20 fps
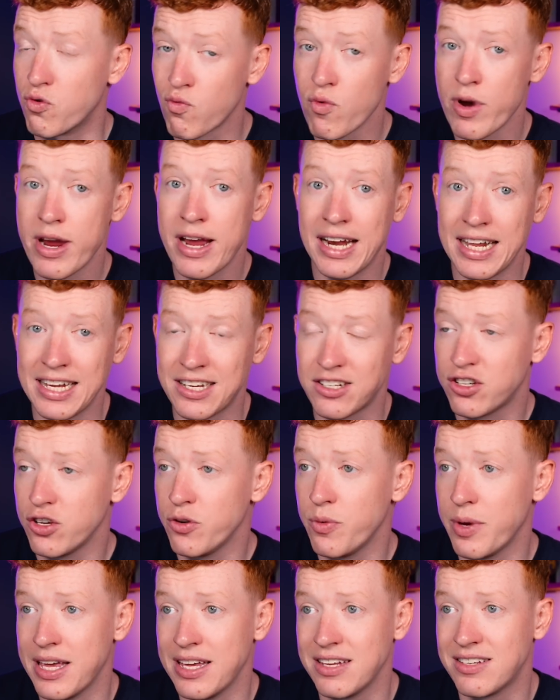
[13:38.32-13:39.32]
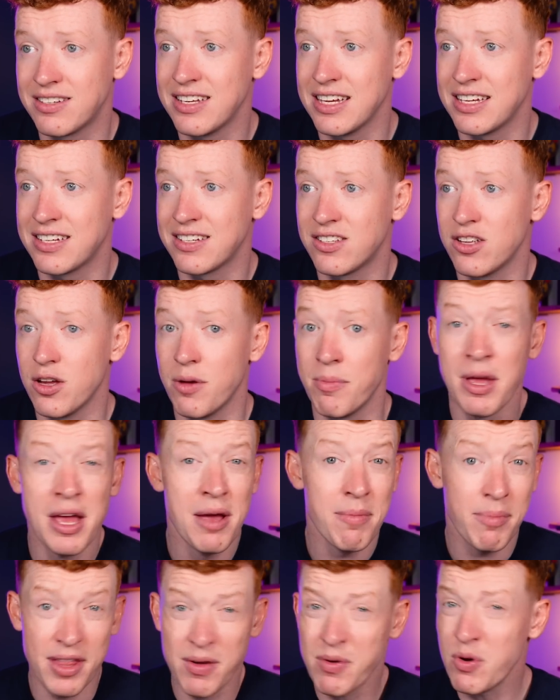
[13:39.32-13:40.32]
really suit his system,
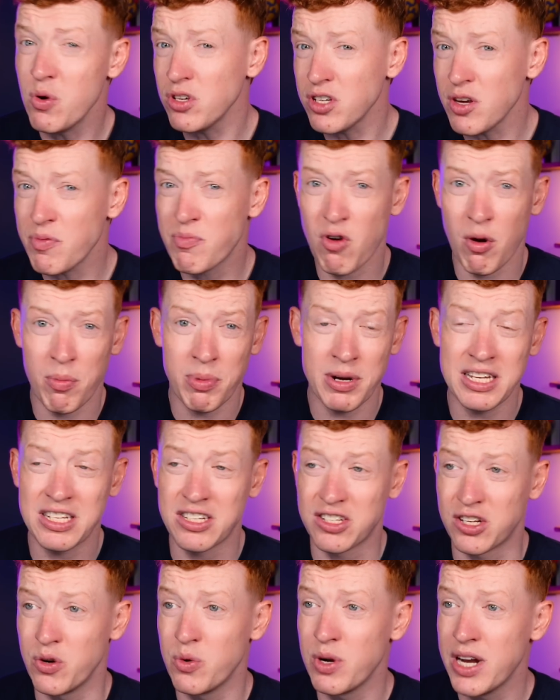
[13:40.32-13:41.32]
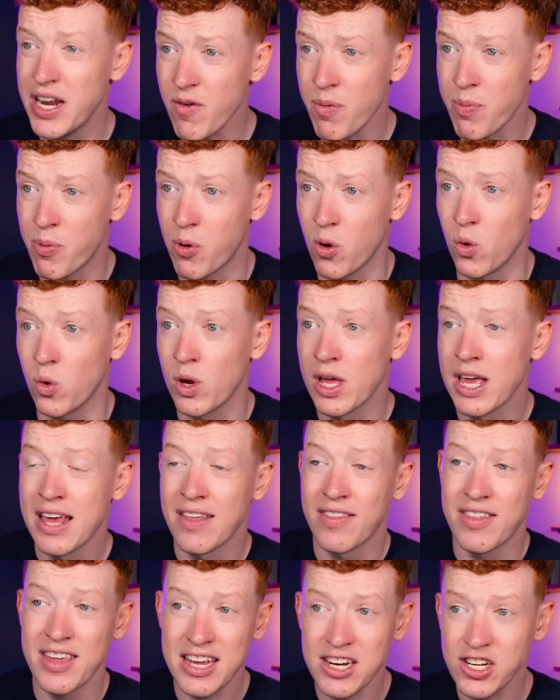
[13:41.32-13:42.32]
but they would also probably suit Liverpool.
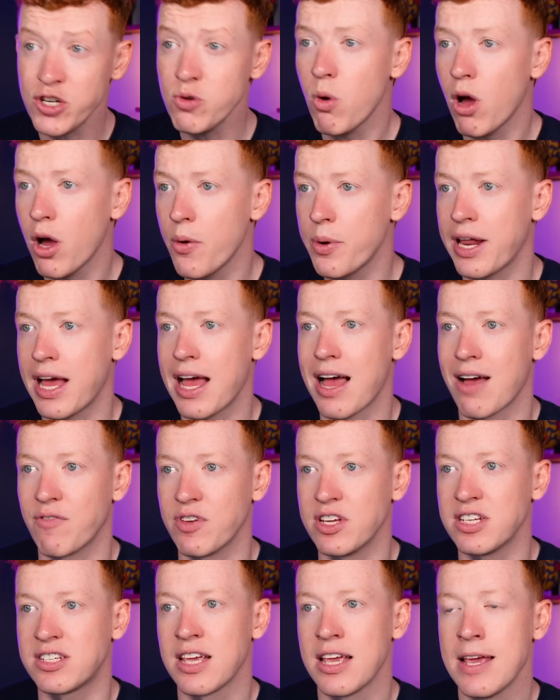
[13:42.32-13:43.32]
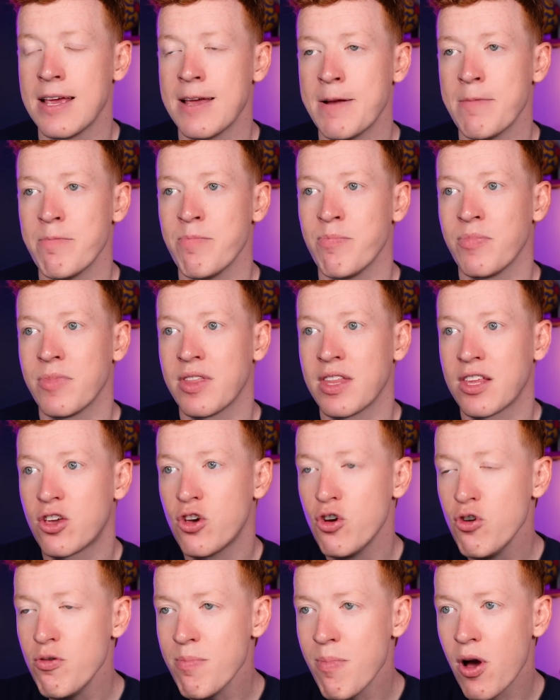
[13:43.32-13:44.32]
The issue I would have is
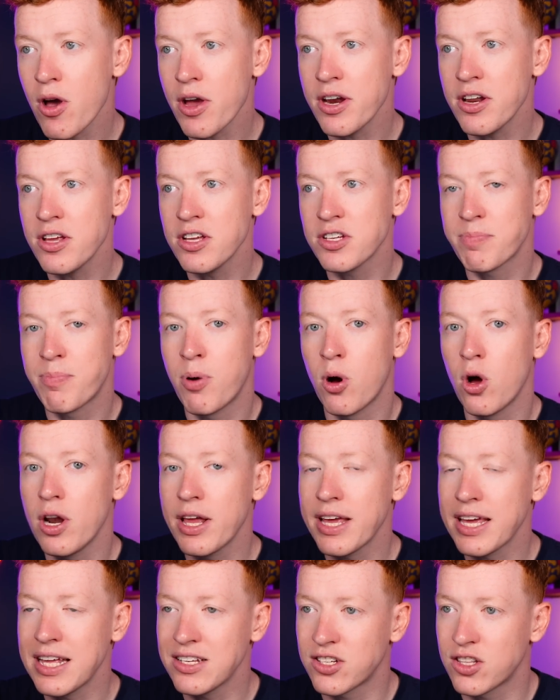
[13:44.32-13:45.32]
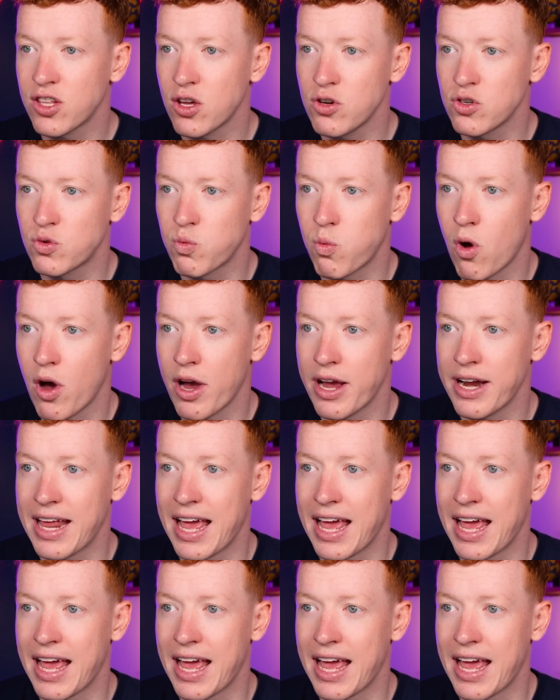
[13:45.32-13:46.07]
Koopmeiners pulling into those wide